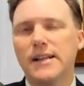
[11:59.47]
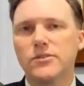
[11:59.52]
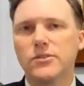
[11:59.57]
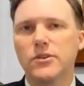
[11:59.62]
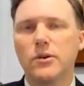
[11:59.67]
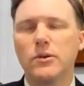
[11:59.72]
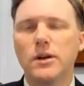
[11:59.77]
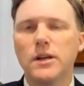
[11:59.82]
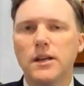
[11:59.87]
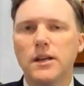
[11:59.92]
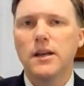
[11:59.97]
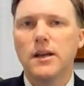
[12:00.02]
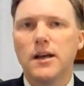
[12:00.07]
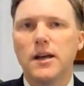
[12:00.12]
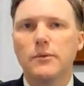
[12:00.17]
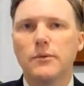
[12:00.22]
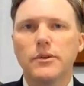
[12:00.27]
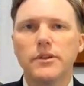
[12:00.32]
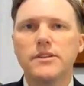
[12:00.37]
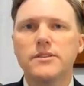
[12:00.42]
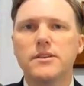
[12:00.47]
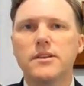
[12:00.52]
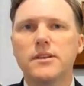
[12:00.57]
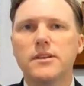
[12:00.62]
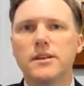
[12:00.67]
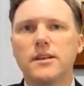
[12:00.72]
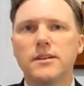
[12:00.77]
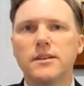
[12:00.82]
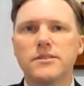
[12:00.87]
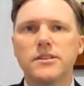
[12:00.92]
So really
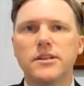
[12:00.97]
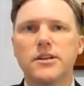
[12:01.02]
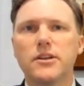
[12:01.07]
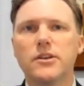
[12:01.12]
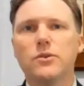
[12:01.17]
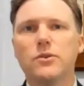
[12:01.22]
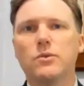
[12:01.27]
the scenario